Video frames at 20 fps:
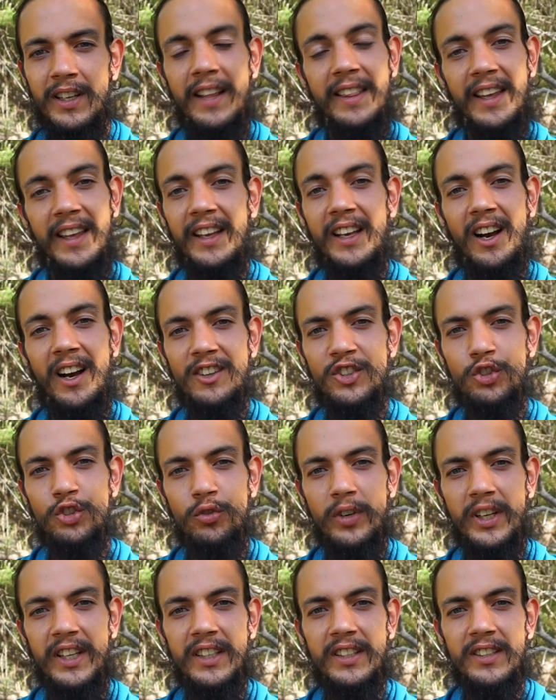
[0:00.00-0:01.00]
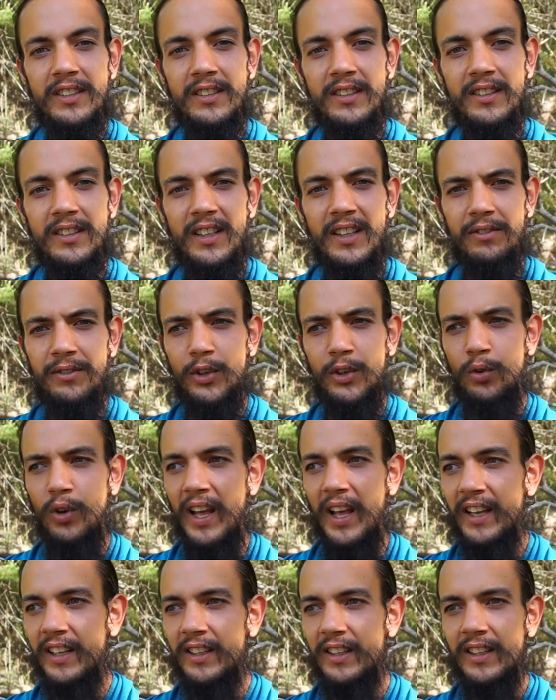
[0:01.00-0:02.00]
Their gut shrinks, they feel
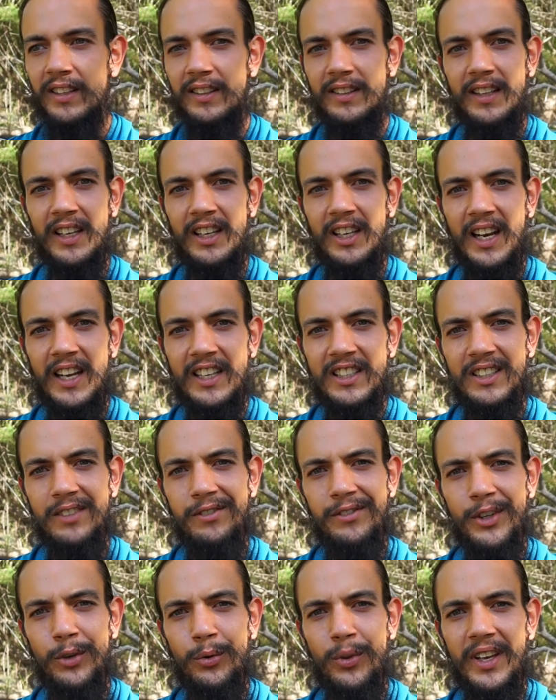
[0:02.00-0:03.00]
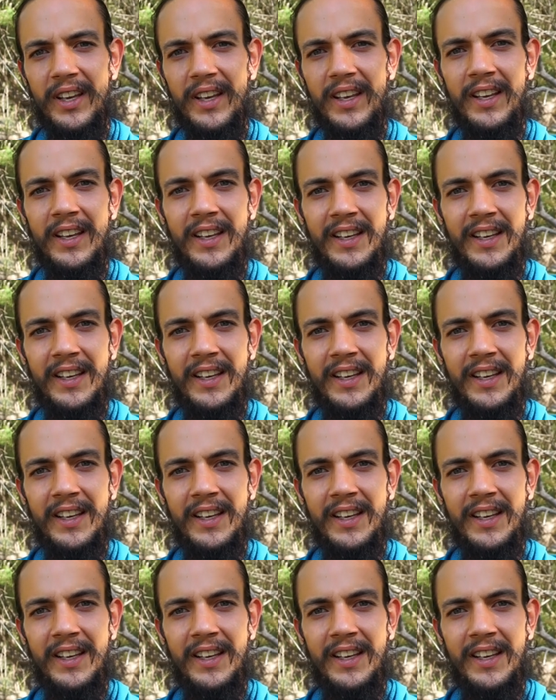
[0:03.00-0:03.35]
like they can actually feel their